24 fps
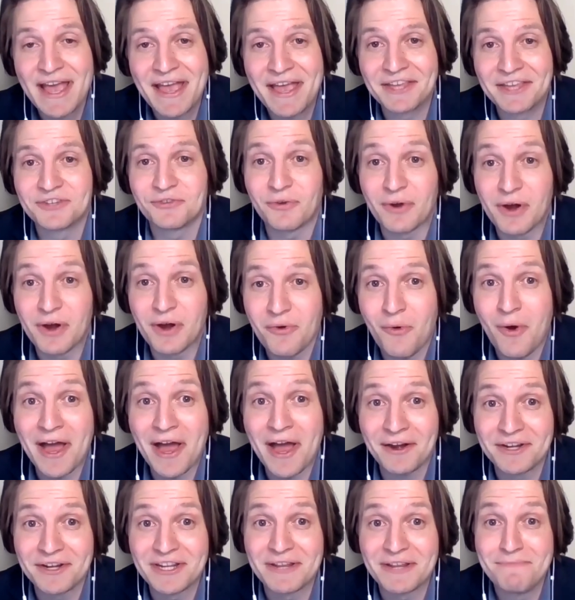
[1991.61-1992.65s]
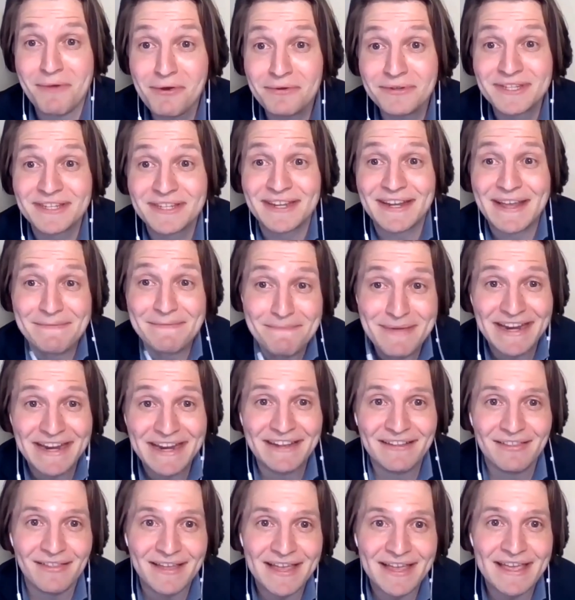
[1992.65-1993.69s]
is required to most
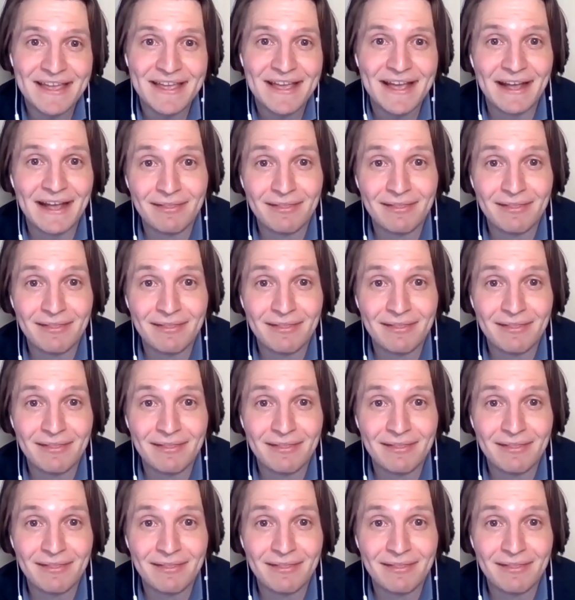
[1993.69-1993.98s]
immediately